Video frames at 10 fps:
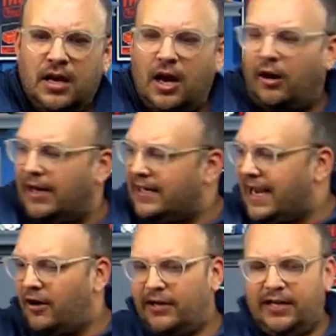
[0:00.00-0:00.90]
All right,
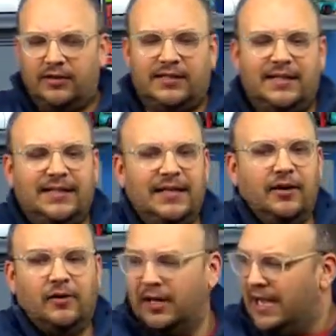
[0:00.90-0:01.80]
now here's the
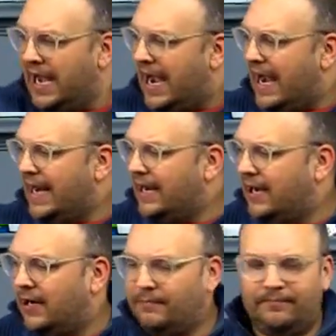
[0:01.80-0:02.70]
deal. I,
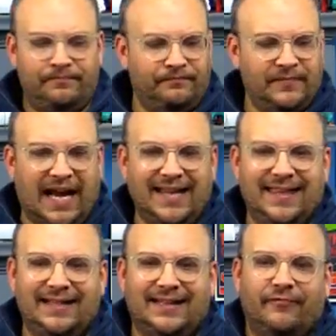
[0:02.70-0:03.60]
um, I
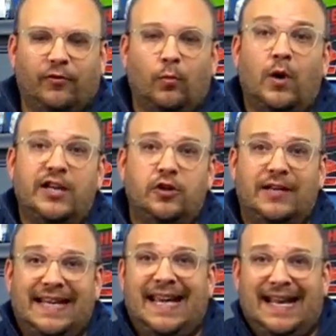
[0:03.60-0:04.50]
think that for what you
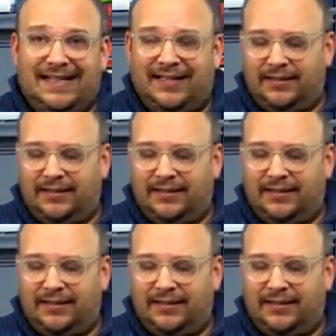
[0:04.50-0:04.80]
get,